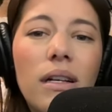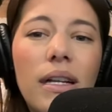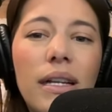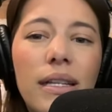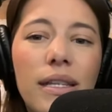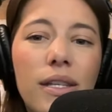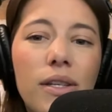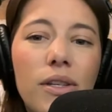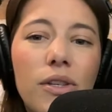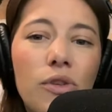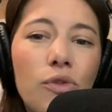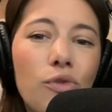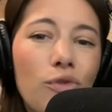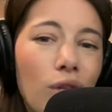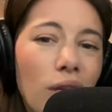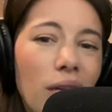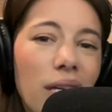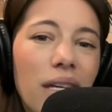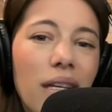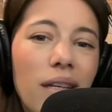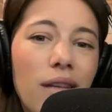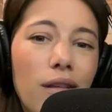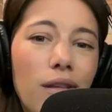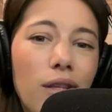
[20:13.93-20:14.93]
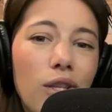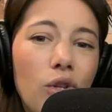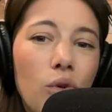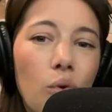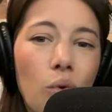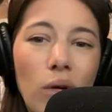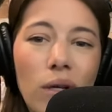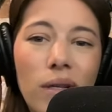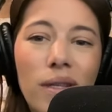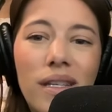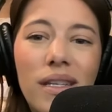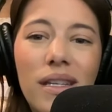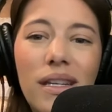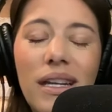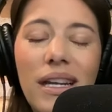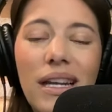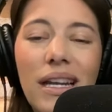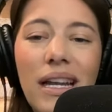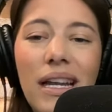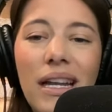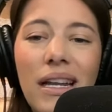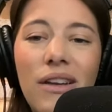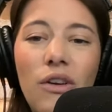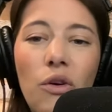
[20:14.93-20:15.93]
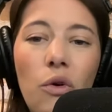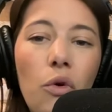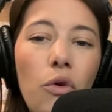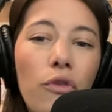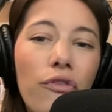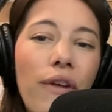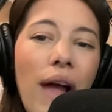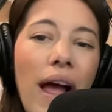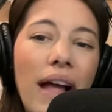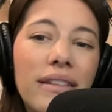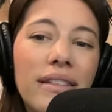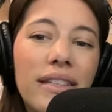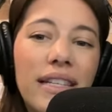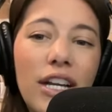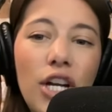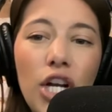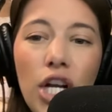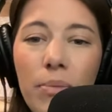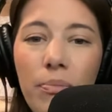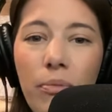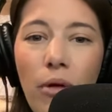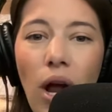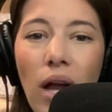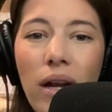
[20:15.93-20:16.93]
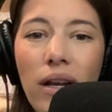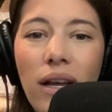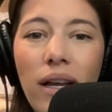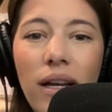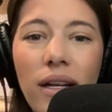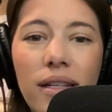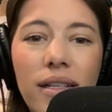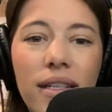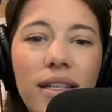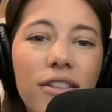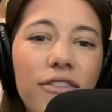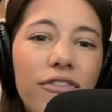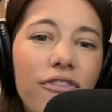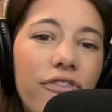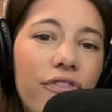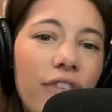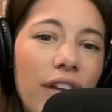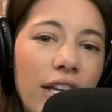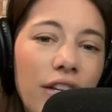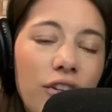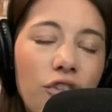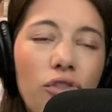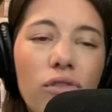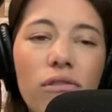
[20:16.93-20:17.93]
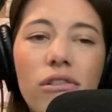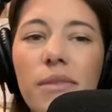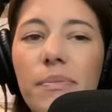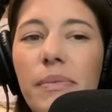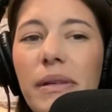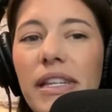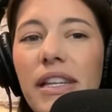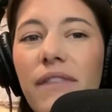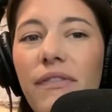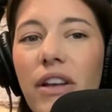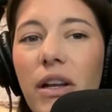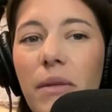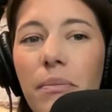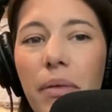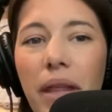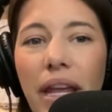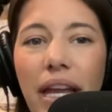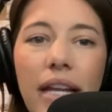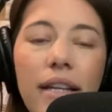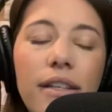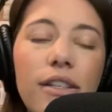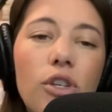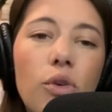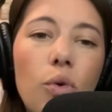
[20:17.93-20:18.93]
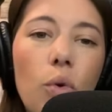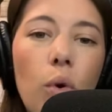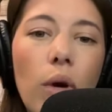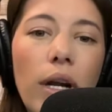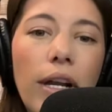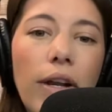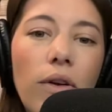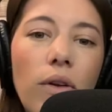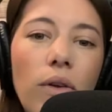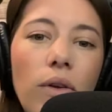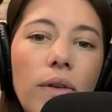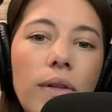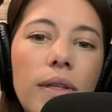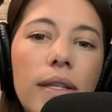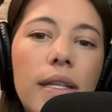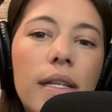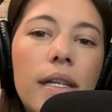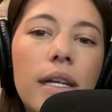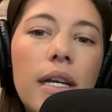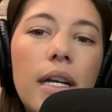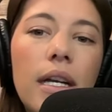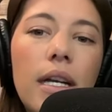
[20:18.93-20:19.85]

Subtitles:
It's usually sourced in whole fat dairy products, fish, specific plant oils.